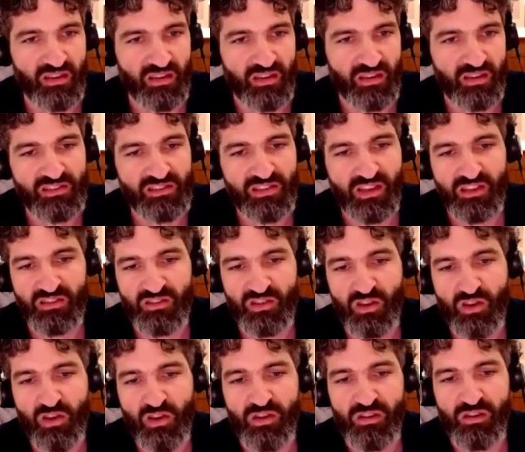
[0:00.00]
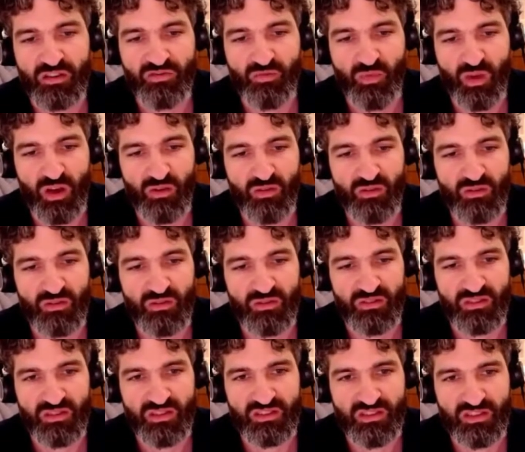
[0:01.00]
insights or learnings from how
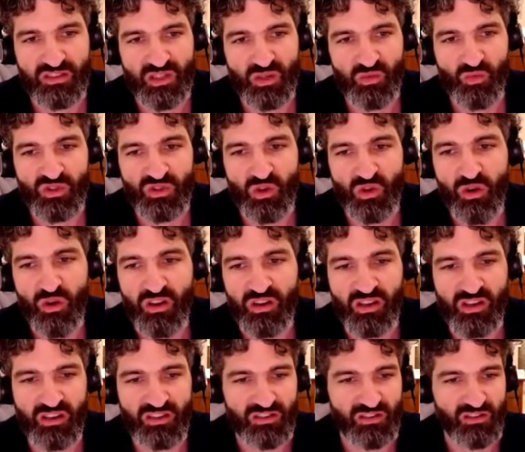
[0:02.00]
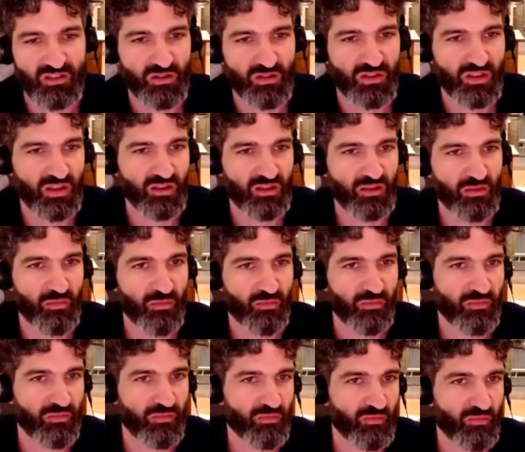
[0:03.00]
the system was organized that you think
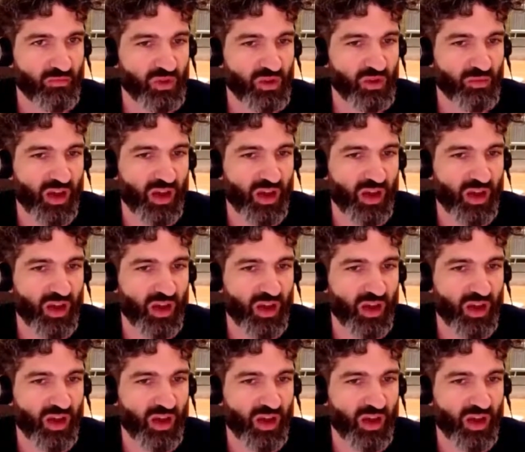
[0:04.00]
we